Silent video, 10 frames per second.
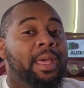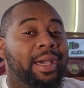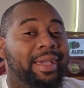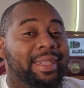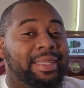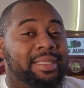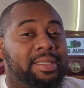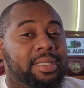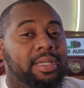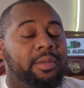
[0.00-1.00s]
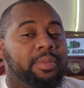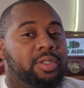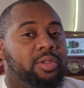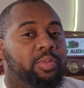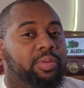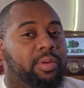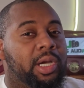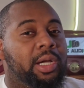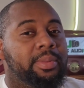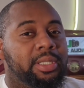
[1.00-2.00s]
I hate to say it, but you
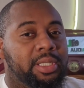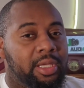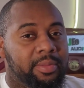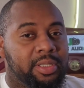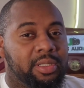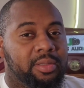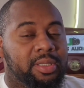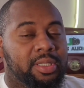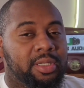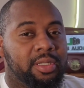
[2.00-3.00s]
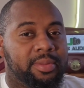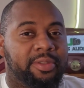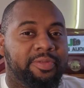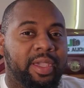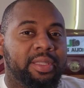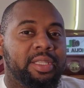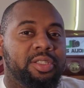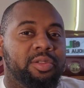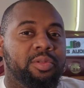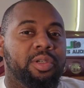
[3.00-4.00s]
probably damaged those subs. The fact
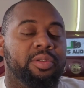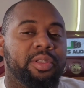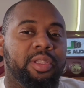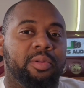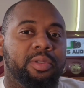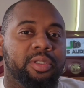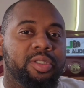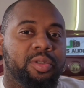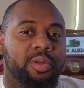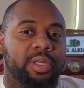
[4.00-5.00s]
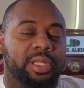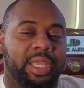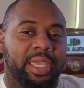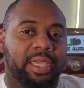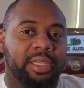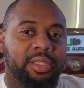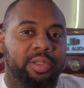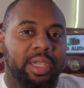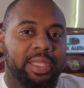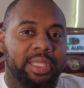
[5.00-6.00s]
that you know that they were distorted and
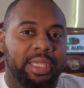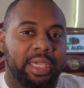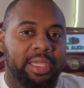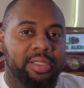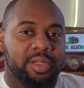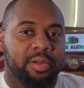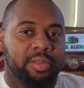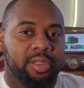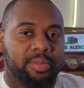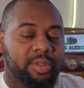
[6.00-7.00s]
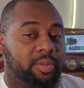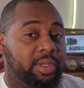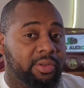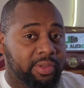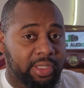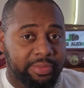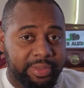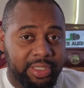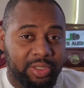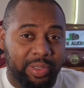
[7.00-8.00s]
you had the gain turned up to whatever level
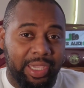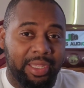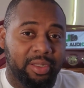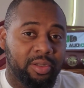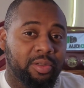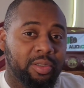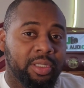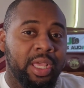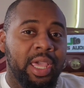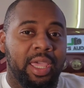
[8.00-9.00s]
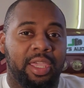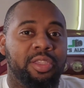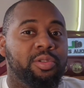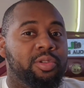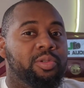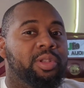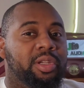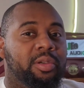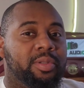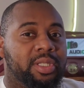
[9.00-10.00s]
that you had it on, and you knew
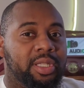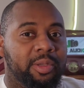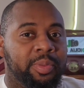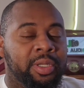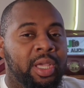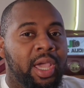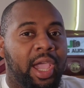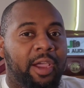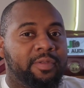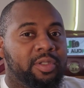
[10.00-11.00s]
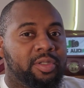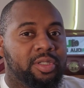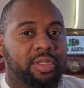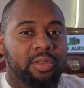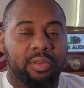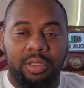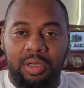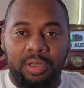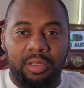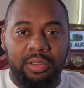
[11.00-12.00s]
that it was clipping, after so
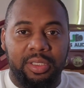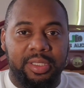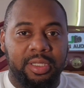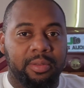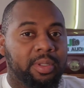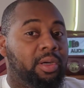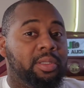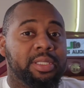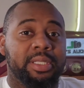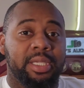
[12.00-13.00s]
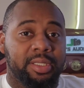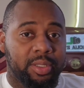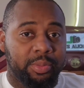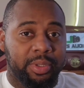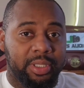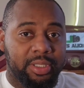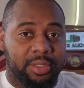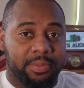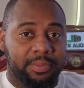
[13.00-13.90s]
long, the sub can only take so much.